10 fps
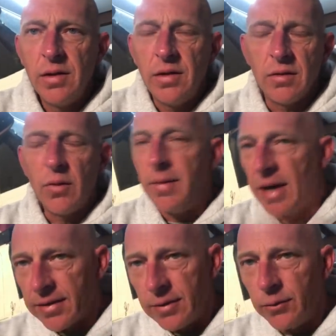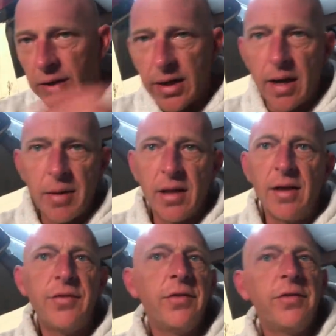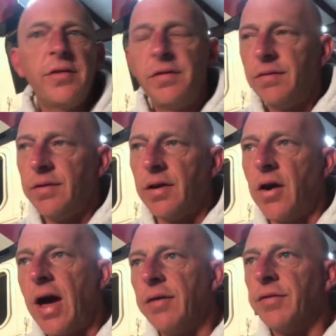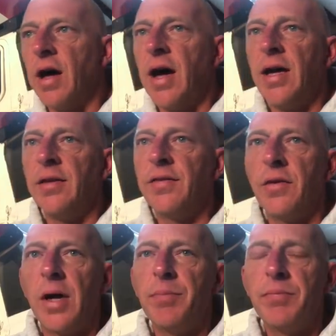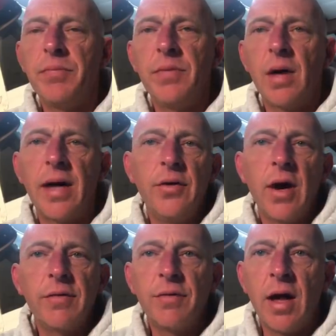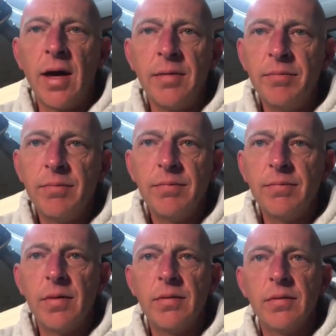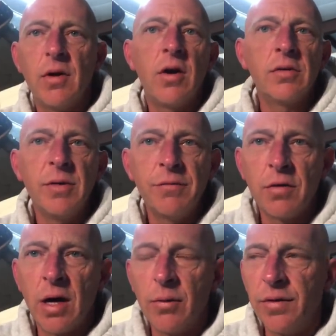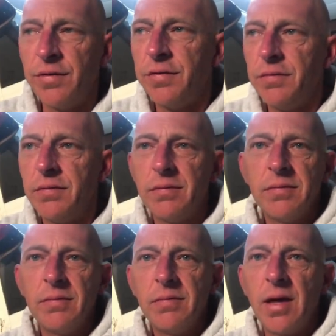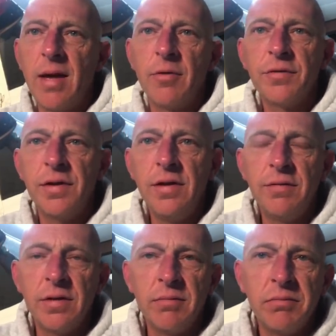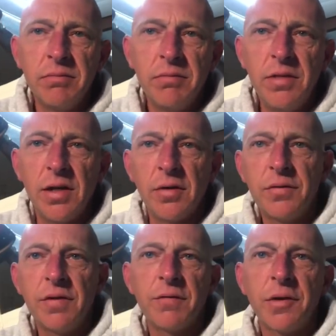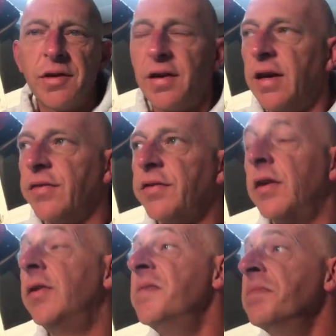you know, way back then when I got my license, you know, how to fly. And so I knew how to fly long before I was able to even, you know, sit for the test. So,